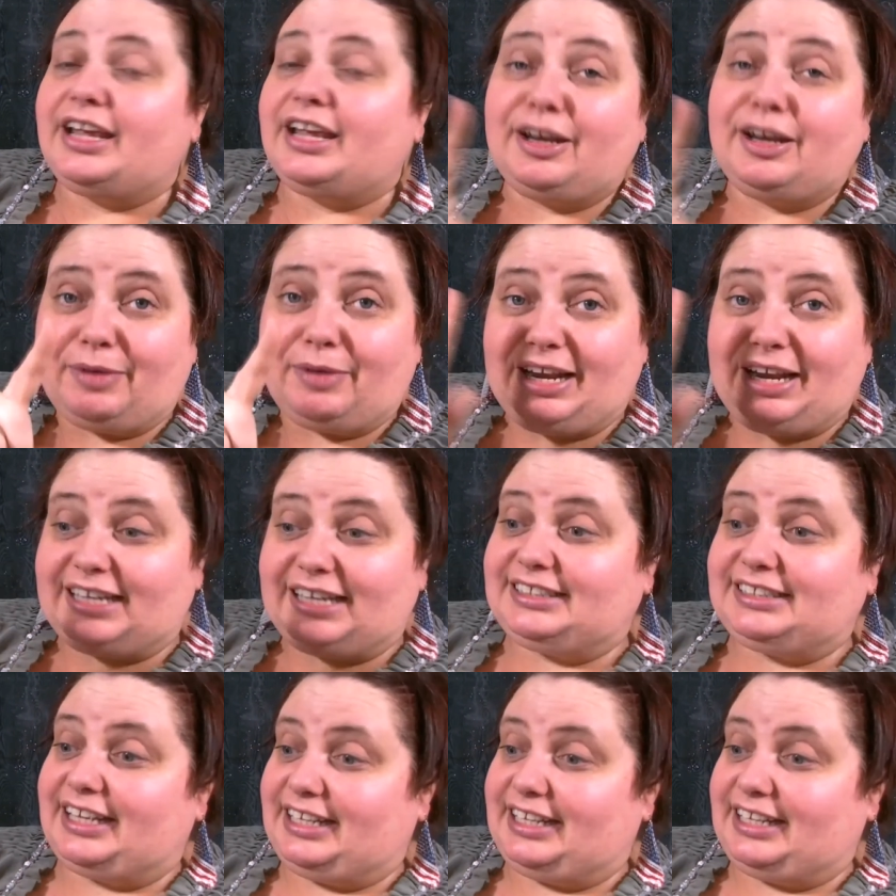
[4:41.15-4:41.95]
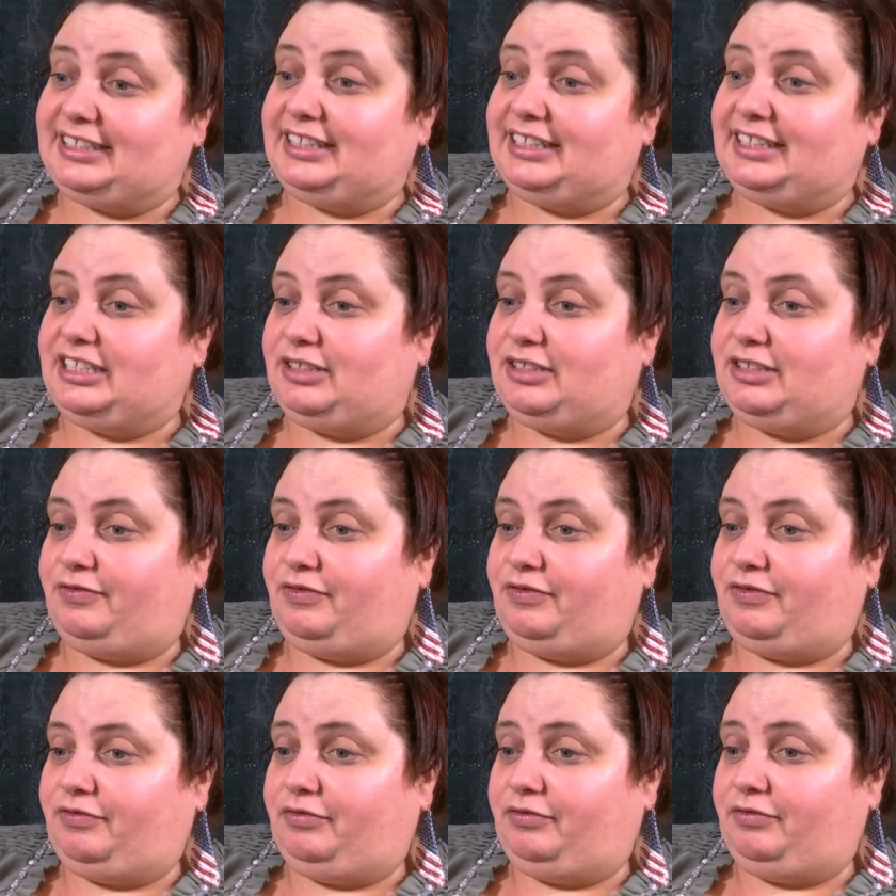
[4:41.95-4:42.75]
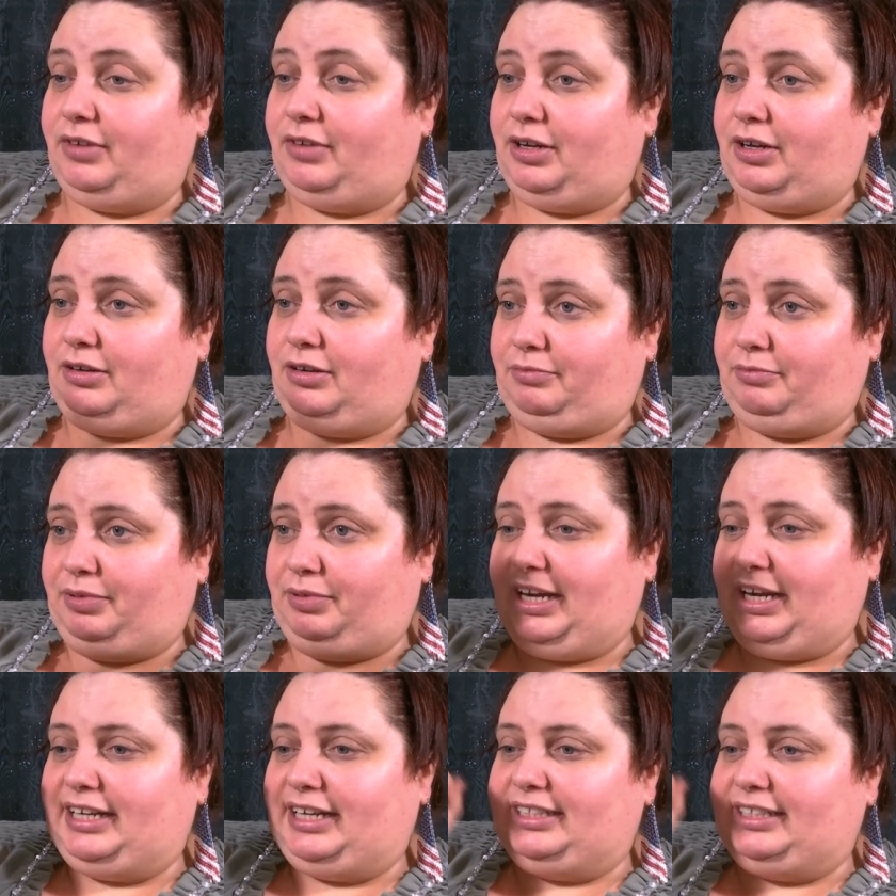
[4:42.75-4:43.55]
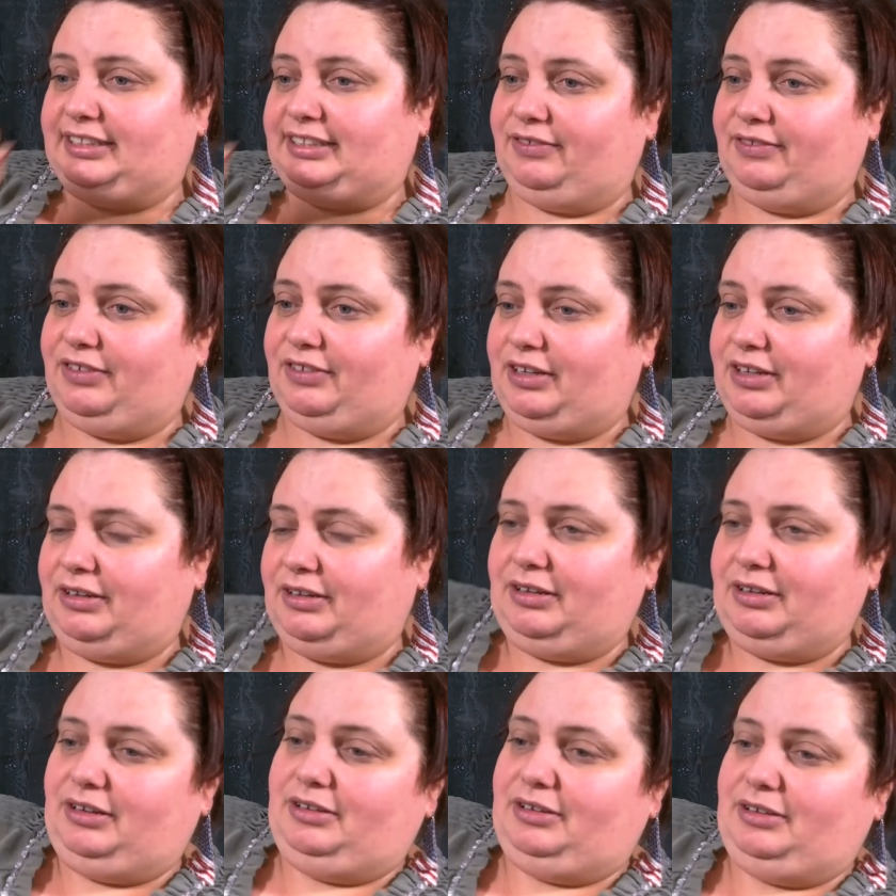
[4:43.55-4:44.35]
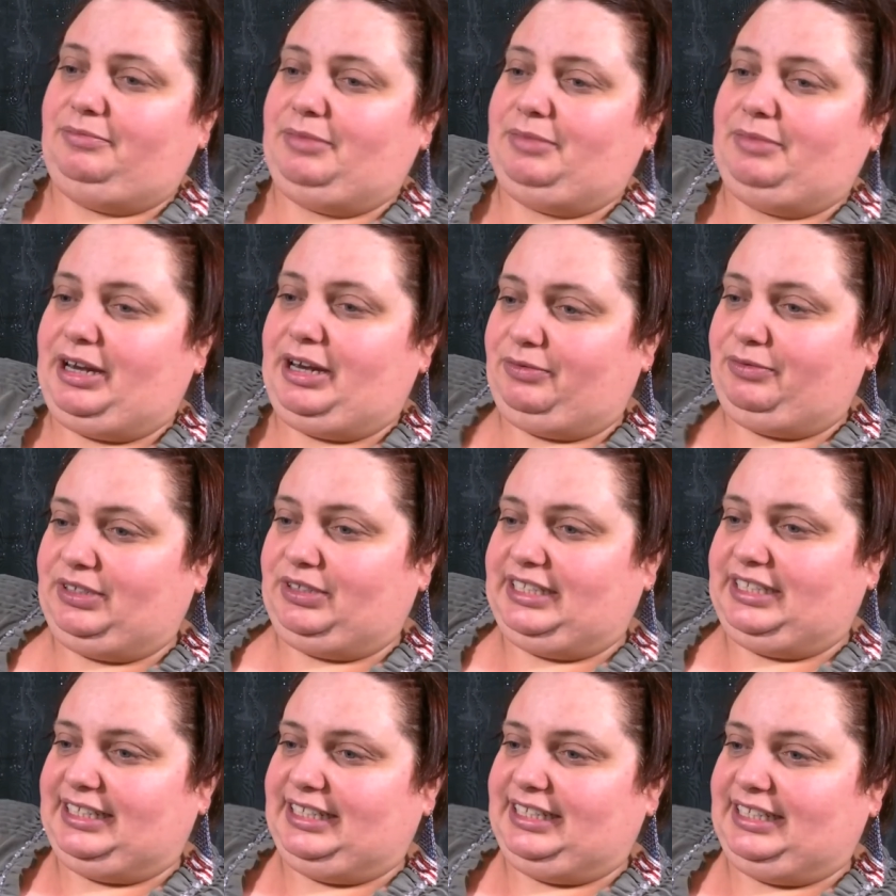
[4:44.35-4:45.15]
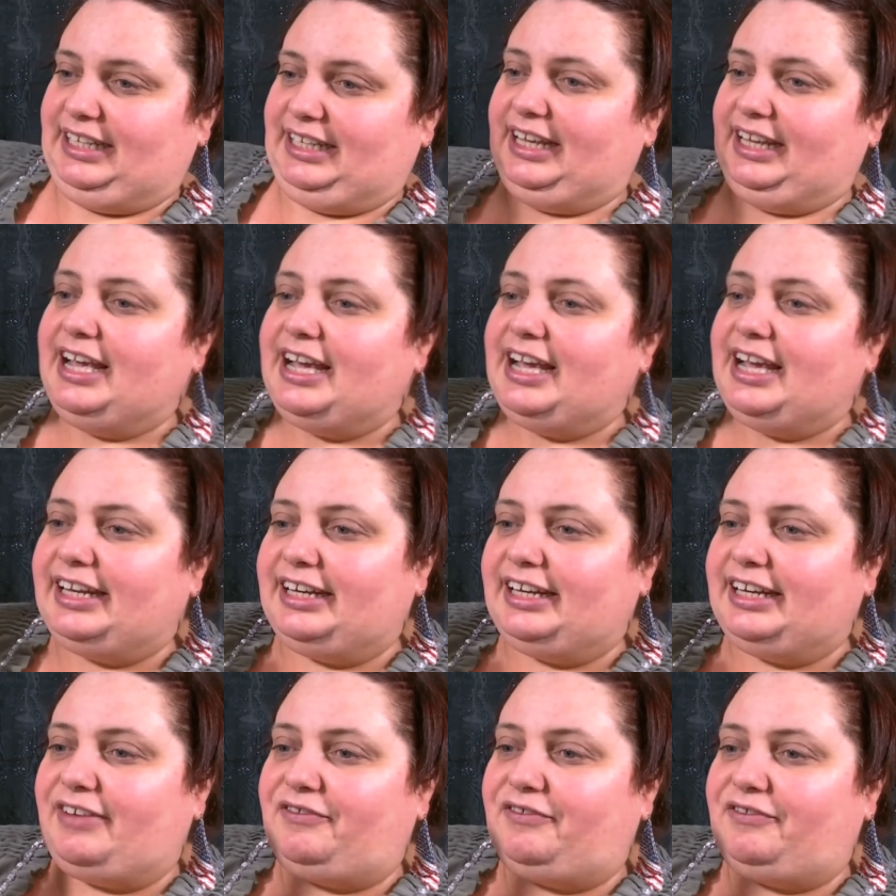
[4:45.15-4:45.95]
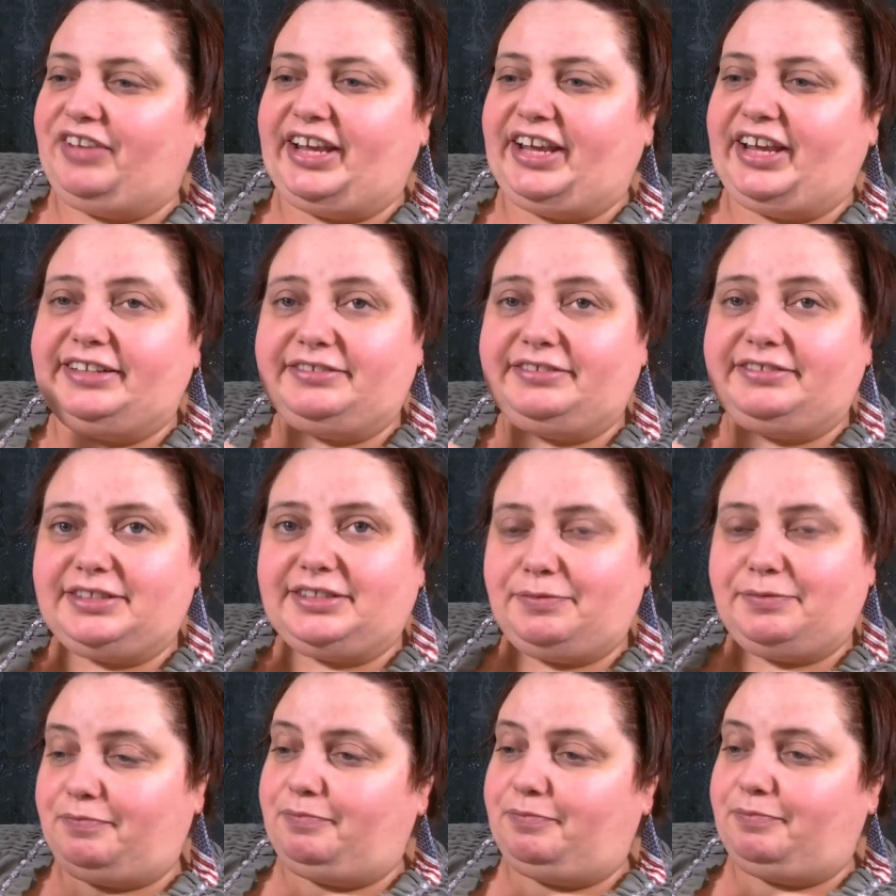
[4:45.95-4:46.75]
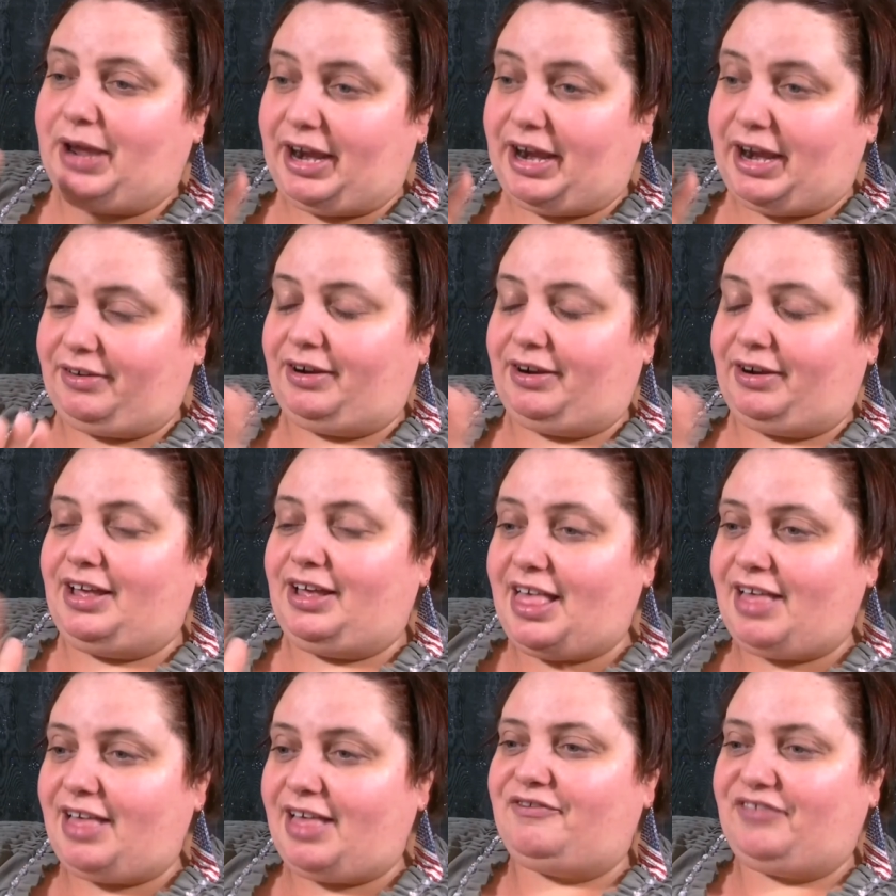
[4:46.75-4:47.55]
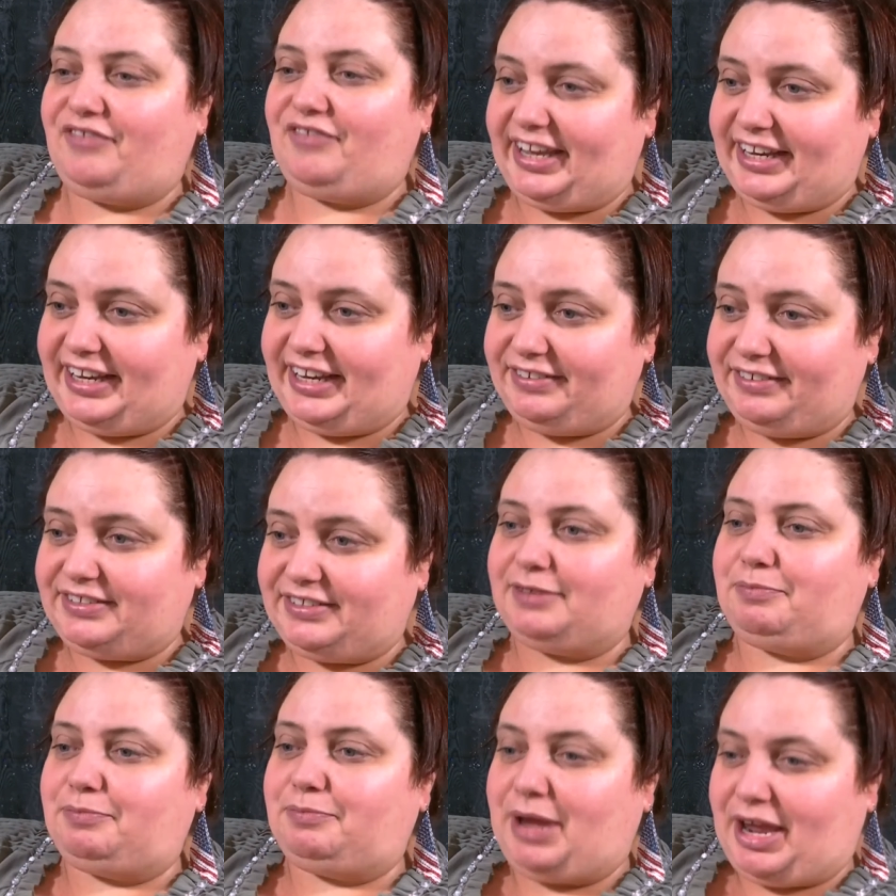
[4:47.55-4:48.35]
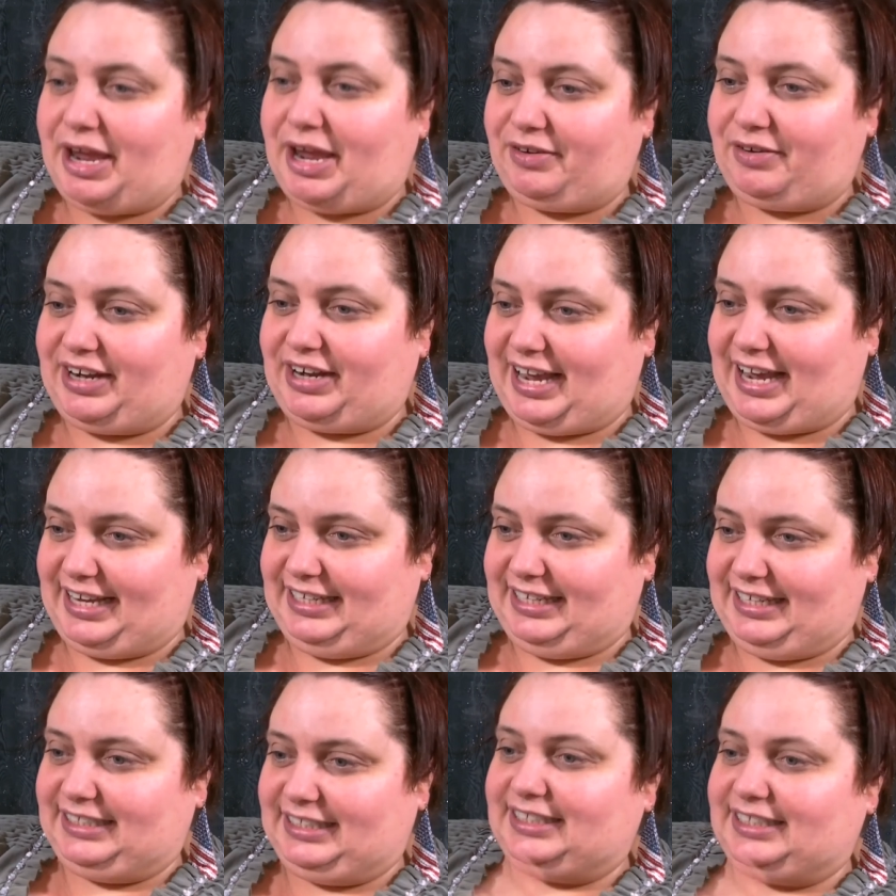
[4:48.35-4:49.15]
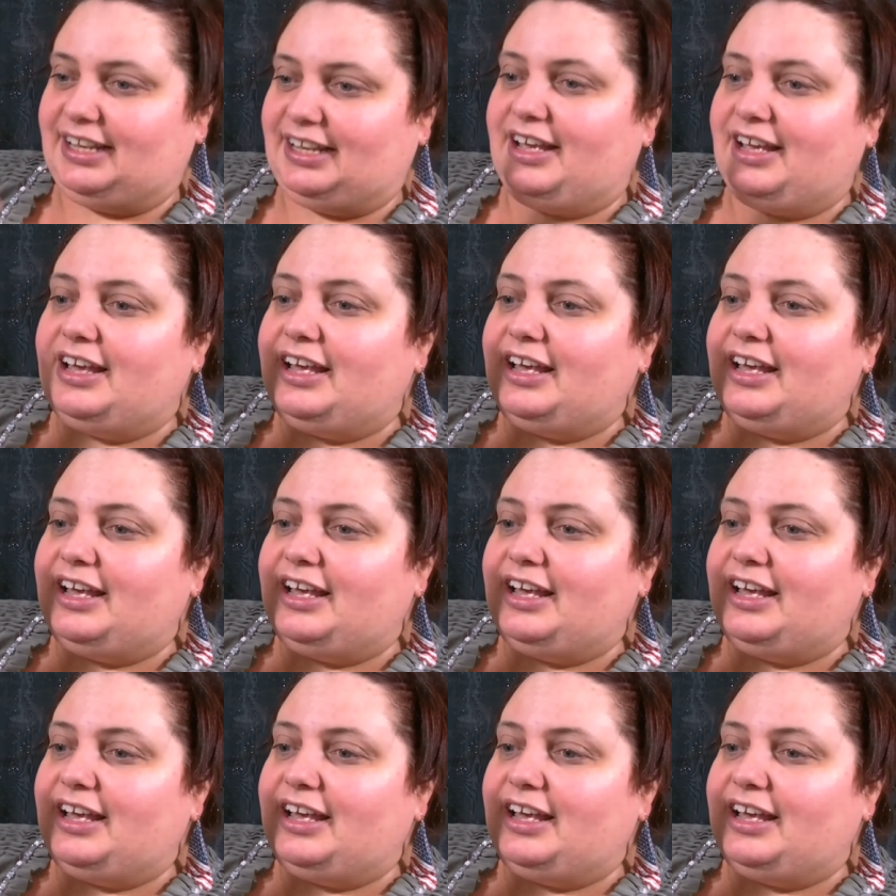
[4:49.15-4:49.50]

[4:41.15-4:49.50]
Anyway, like I say, it's in this um playlist if any. Somebody wants to see. And then the Faiths, Par uh, Faiths Paradise,